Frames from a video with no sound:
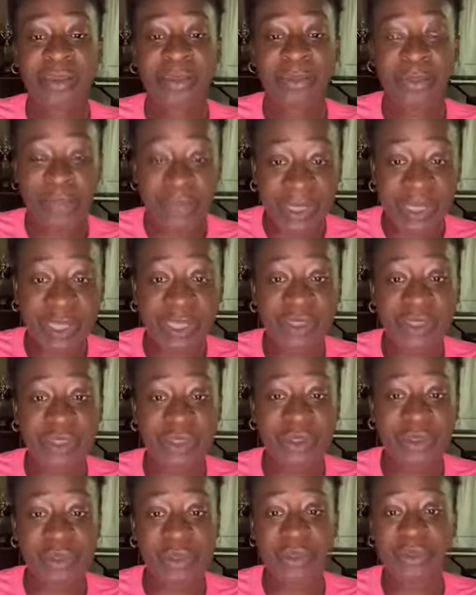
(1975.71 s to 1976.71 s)
being
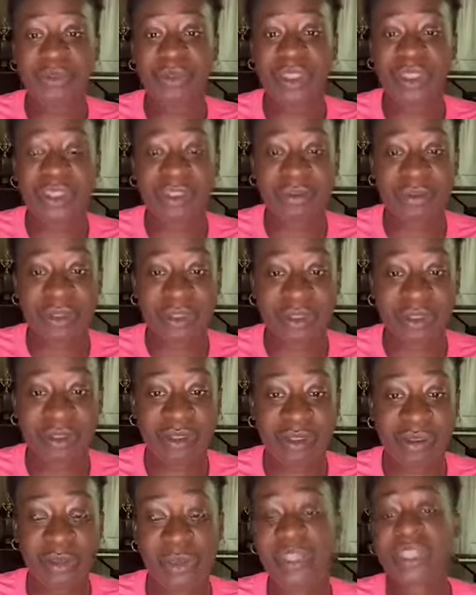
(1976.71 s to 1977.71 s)
used or being
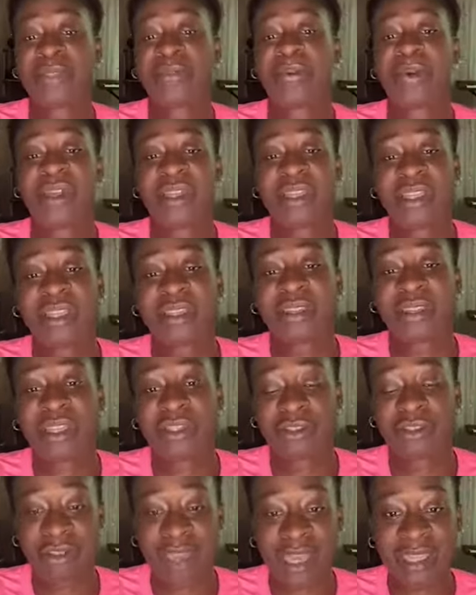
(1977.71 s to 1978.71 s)
responded and
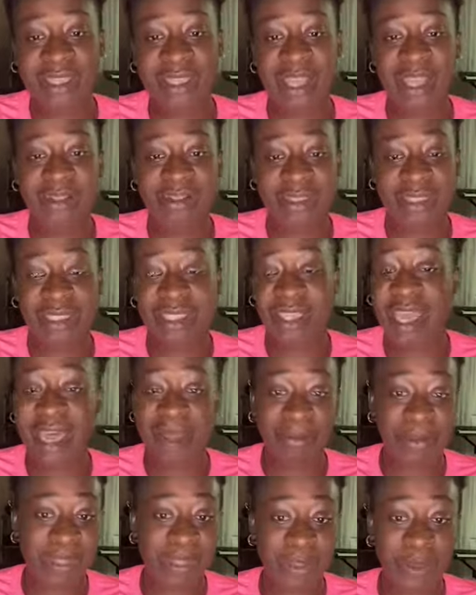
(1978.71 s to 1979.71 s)
track down to see how
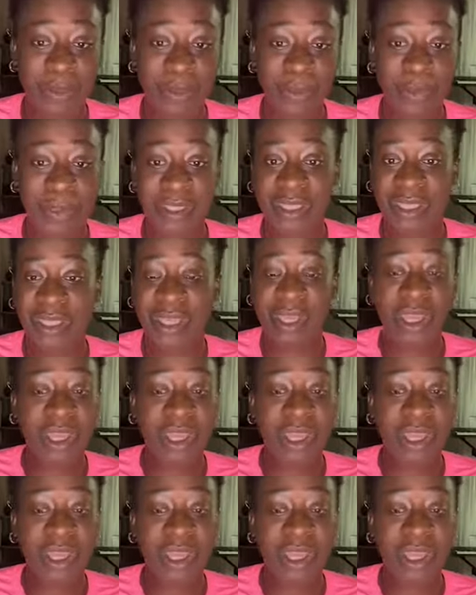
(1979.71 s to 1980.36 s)
many open it,